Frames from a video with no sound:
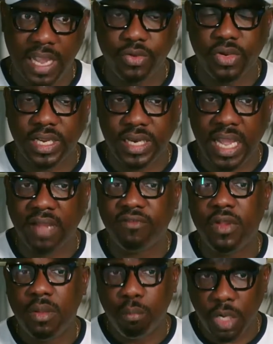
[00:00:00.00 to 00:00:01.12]
and you can have
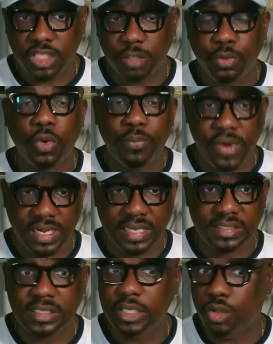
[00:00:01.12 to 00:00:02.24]
multiple
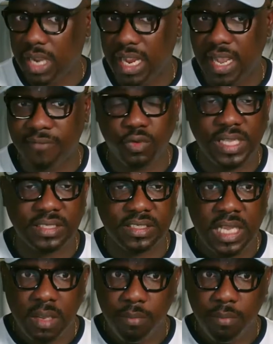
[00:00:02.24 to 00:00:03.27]
pregnancy. You can have twins.